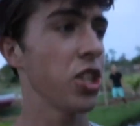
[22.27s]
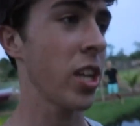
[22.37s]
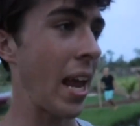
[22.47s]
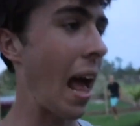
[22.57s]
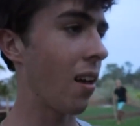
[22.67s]
I took
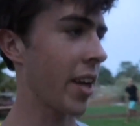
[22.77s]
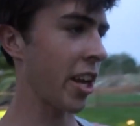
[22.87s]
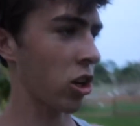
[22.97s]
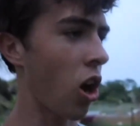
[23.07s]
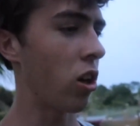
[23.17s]
an
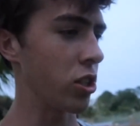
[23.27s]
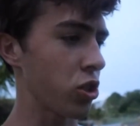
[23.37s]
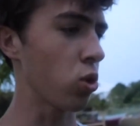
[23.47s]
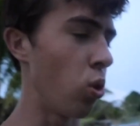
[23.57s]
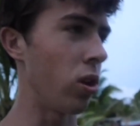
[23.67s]
alligator calling
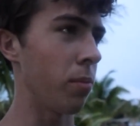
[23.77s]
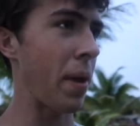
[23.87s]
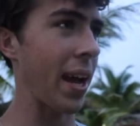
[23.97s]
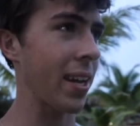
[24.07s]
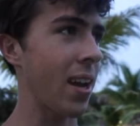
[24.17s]
school
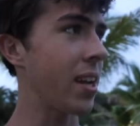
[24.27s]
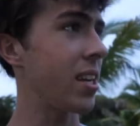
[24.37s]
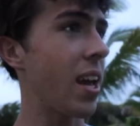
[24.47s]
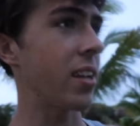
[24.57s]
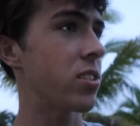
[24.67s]
back in
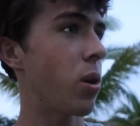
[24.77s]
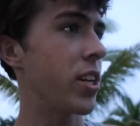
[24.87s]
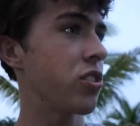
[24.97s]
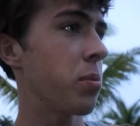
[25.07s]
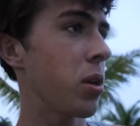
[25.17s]
98, so
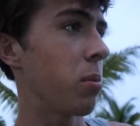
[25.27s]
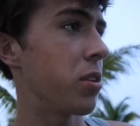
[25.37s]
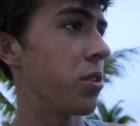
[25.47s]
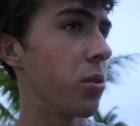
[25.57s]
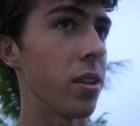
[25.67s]
I should be able
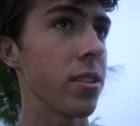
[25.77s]
to do